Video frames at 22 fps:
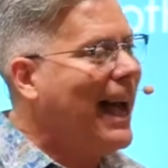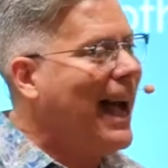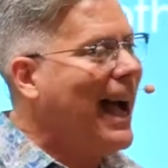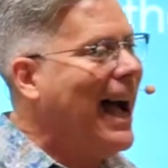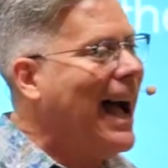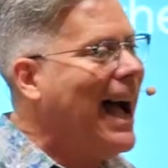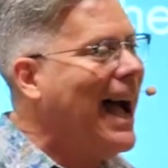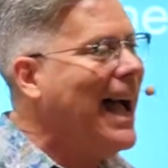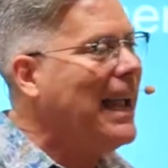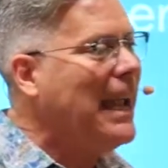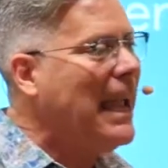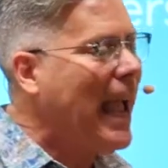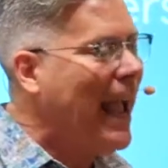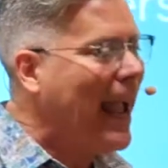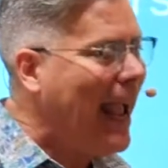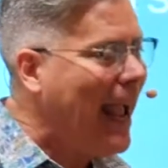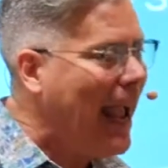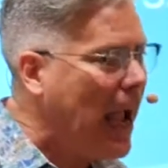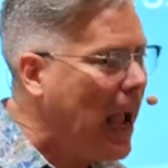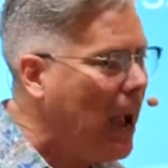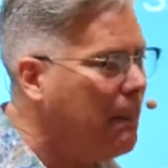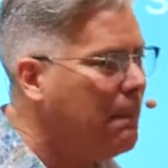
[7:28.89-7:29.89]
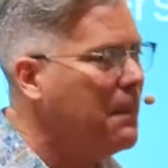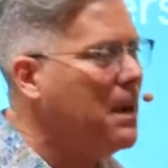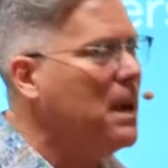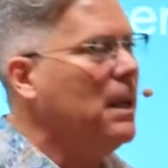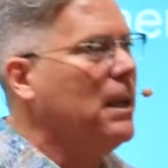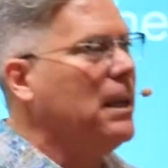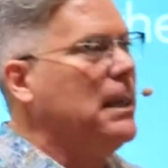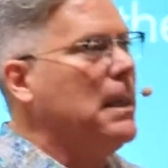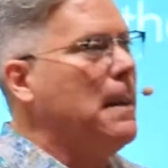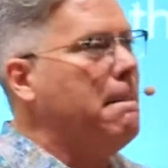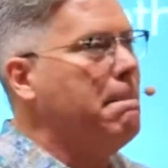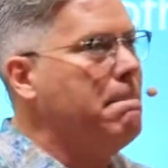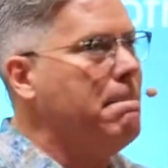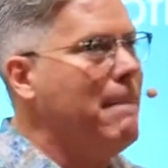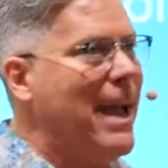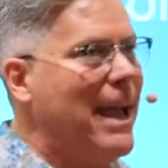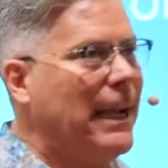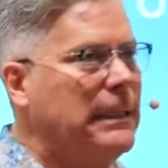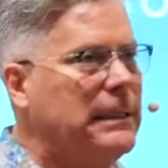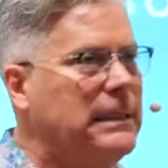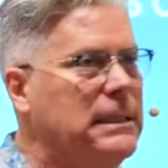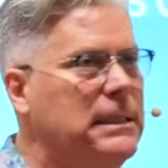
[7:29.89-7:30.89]
I am the
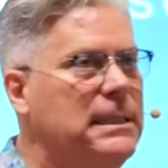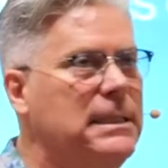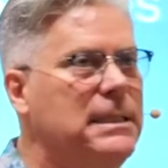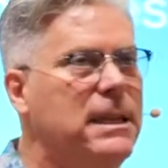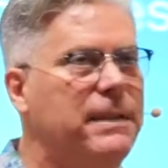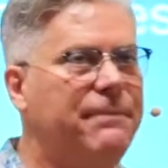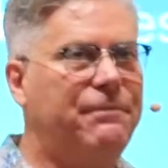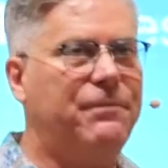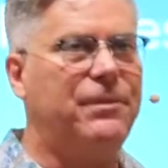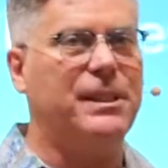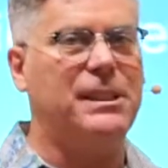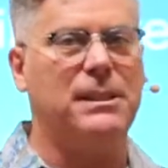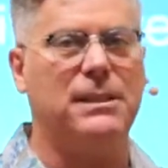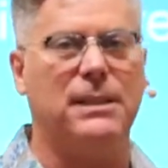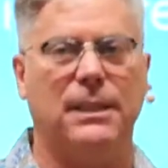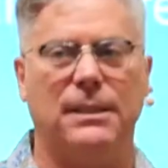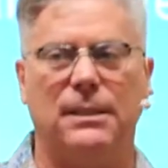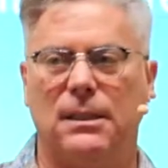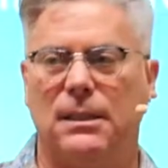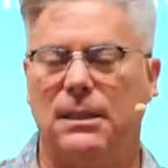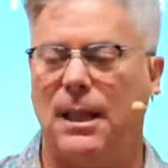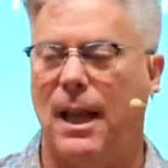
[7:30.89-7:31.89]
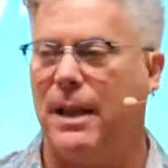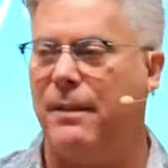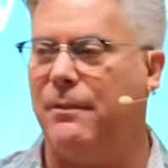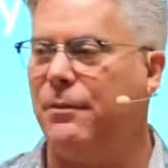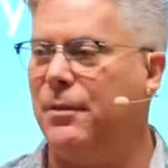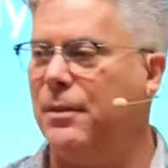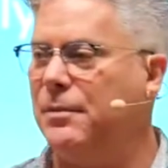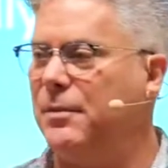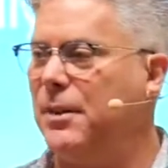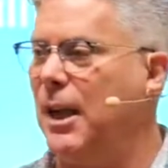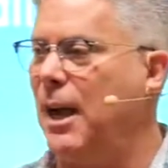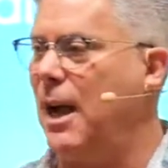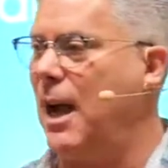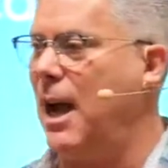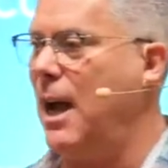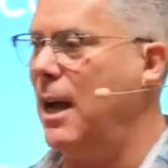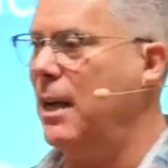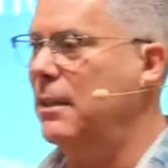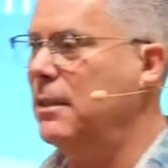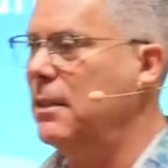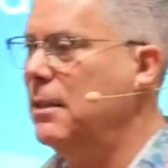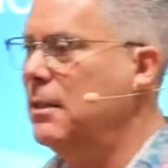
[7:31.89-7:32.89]
magnificent life of
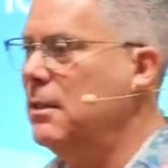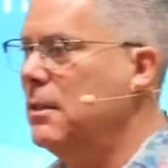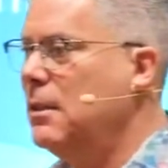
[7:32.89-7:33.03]
God.